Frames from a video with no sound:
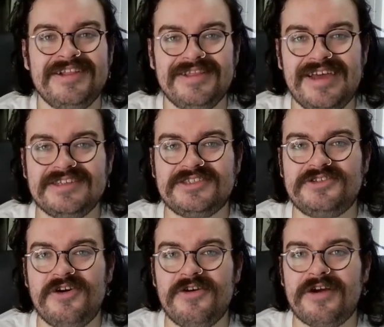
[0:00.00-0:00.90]
Let's
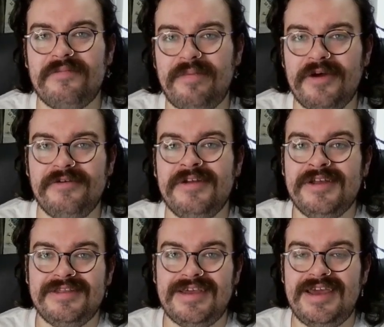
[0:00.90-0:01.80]
talk about
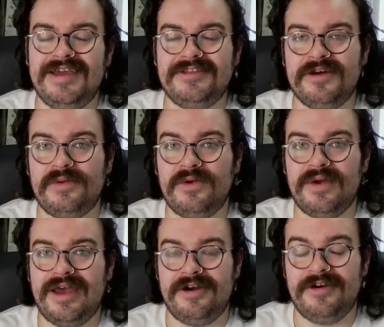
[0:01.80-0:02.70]
the AEW
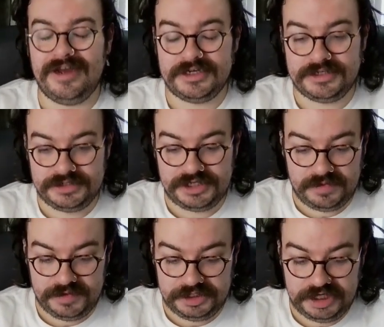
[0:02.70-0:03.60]
International
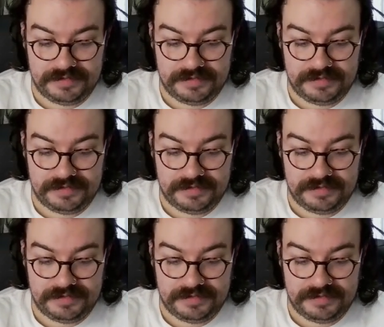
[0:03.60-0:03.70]
Championship.